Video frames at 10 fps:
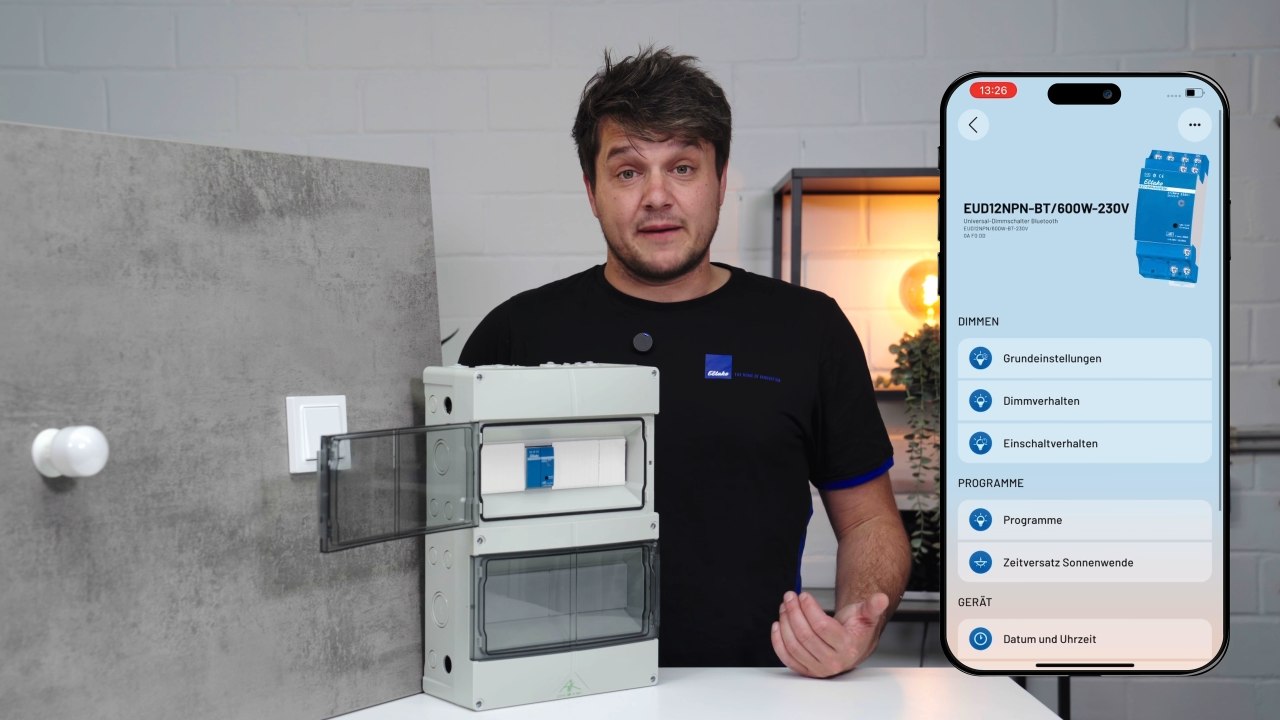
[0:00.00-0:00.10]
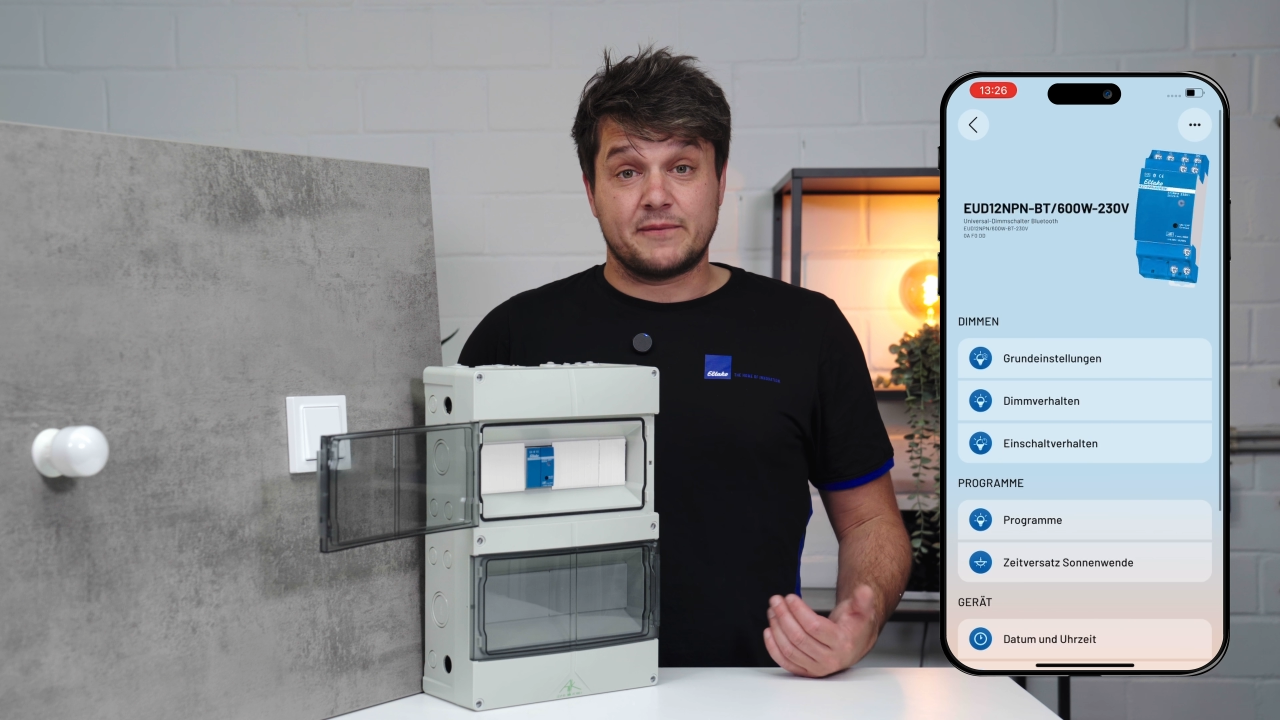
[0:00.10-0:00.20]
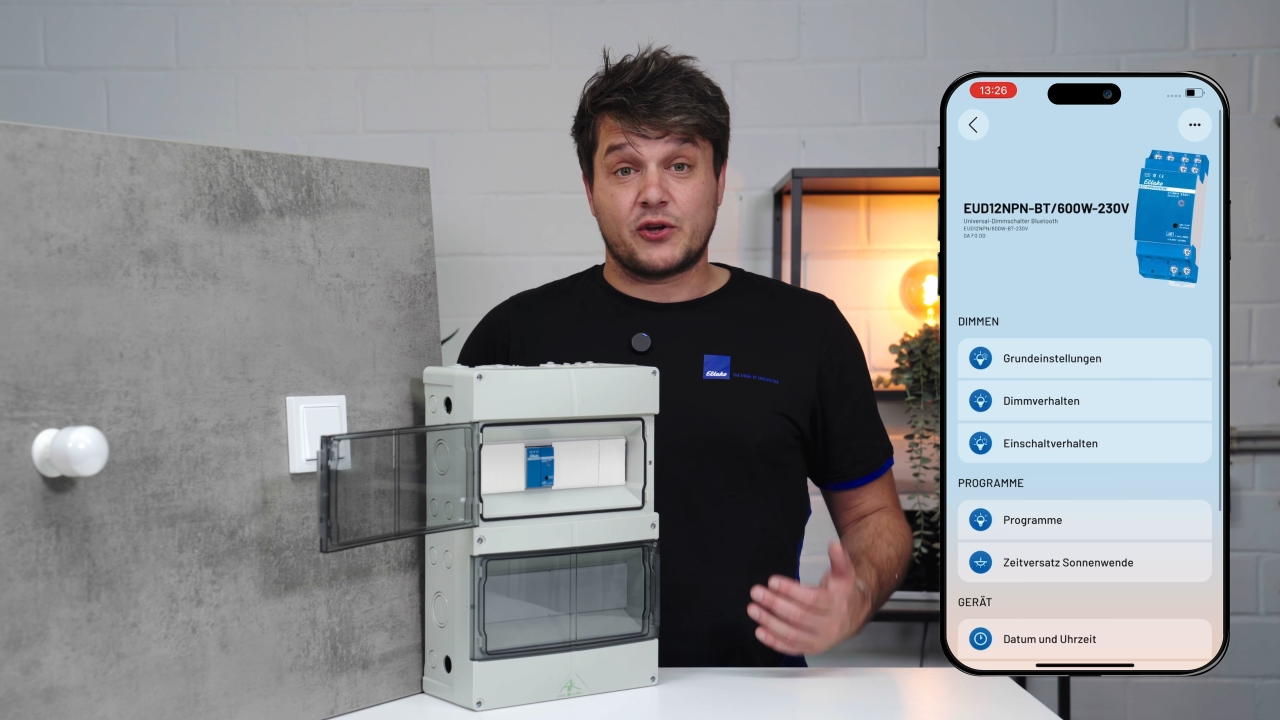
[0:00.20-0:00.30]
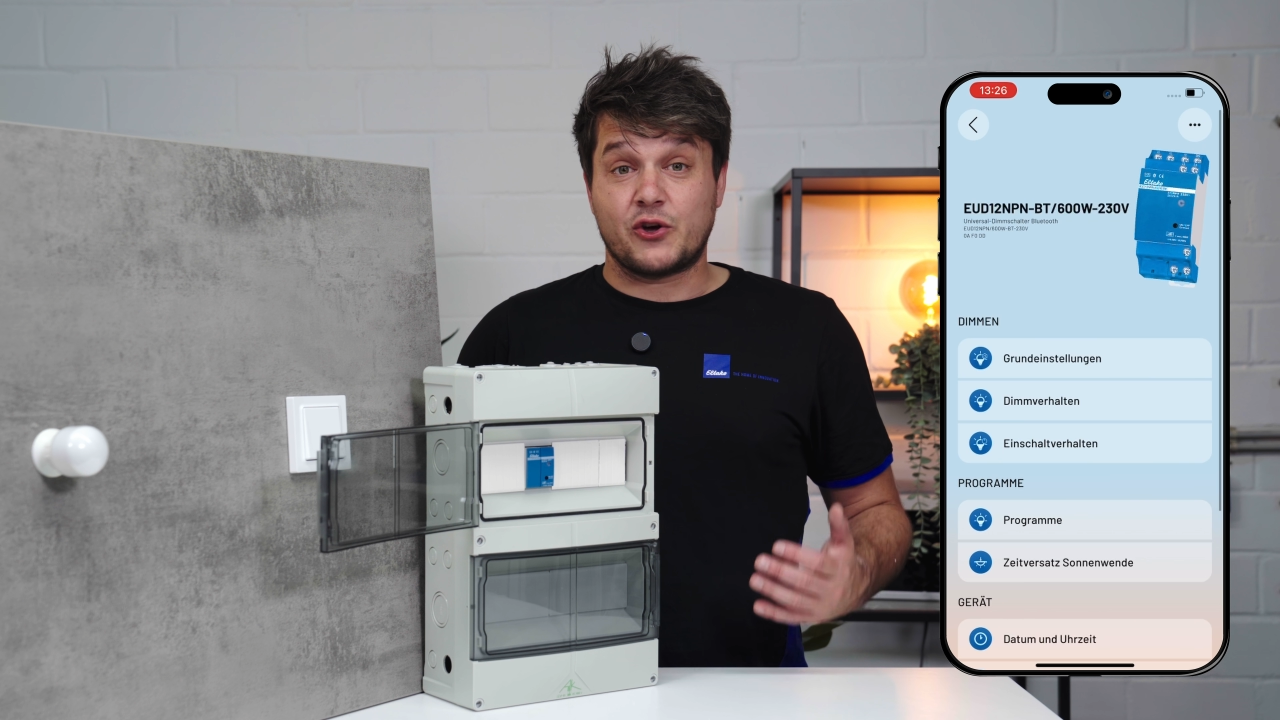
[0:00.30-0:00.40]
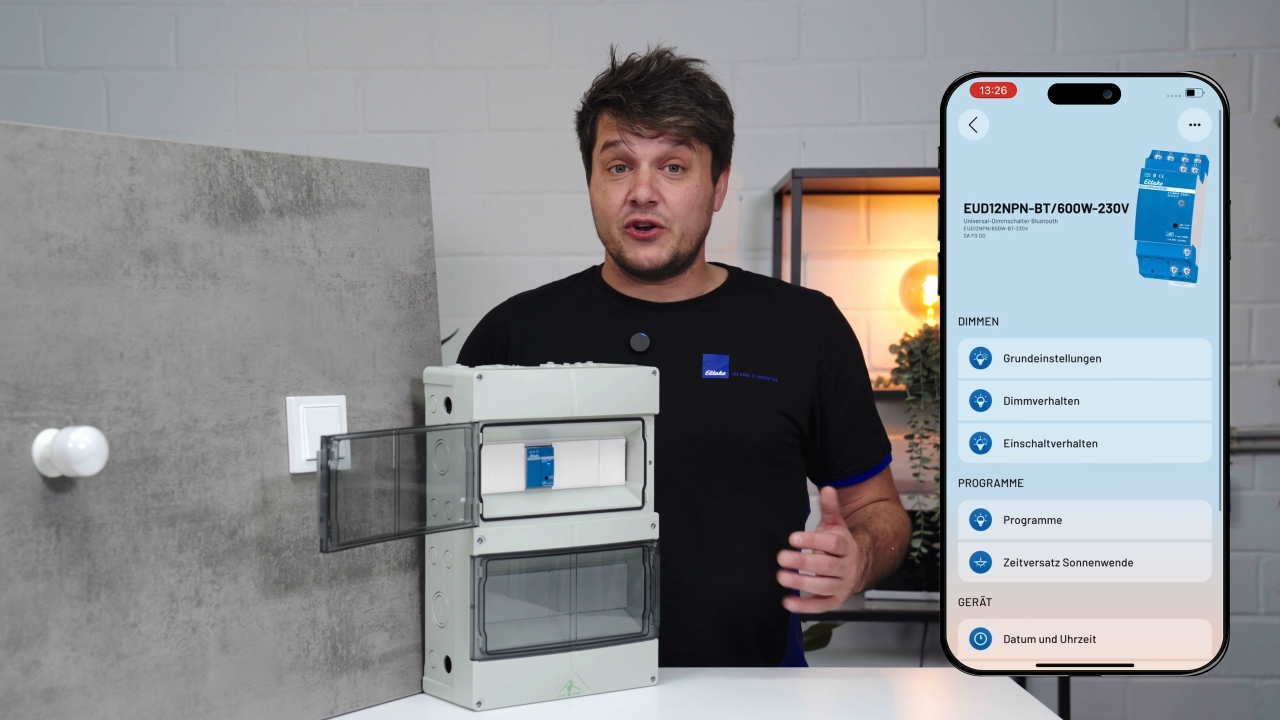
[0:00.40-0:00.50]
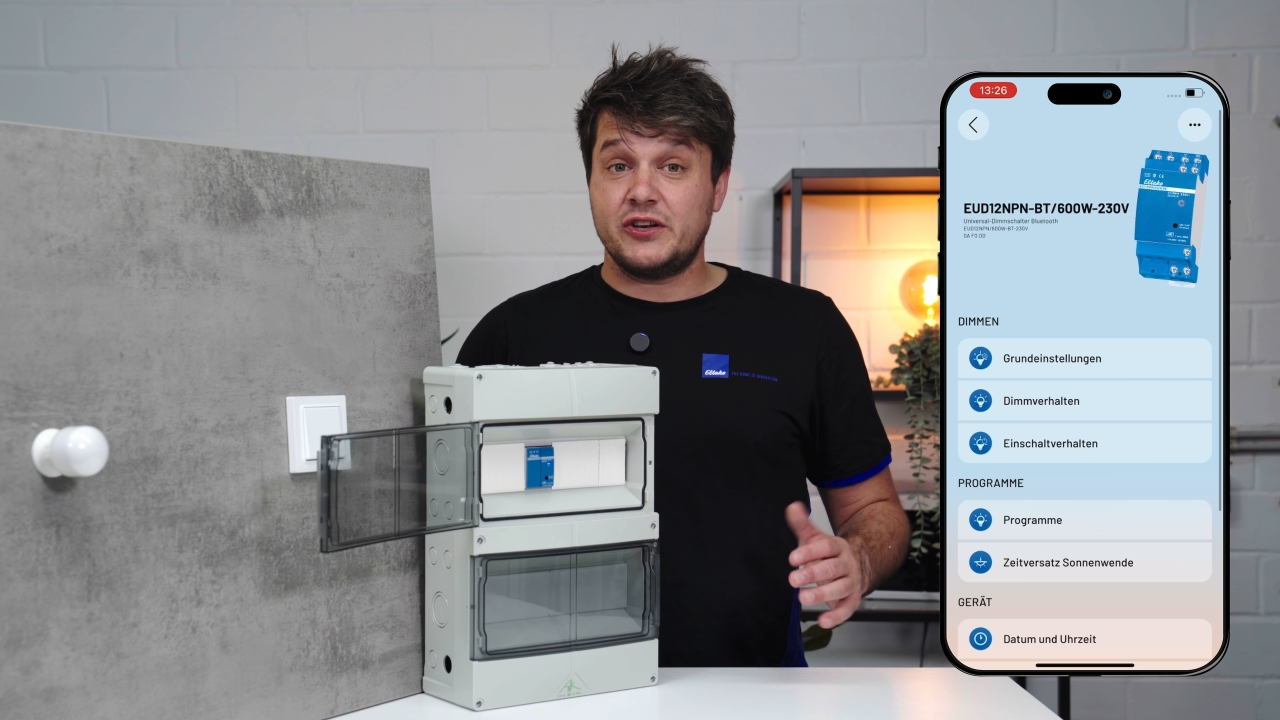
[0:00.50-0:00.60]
you can